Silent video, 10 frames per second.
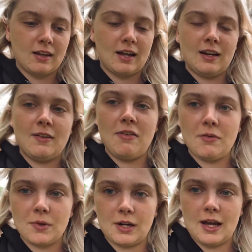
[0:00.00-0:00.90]
and now I
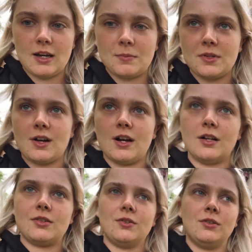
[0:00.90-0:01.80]
think we're going to head up to the
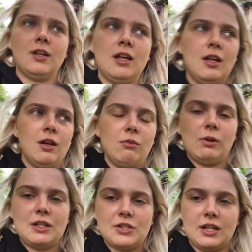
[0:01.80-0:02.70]
castle
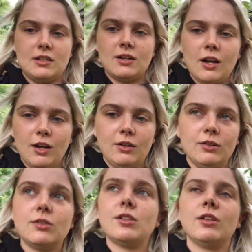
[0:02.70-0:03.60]
which is
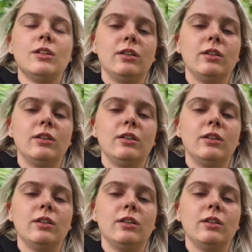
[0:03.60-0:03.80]
closed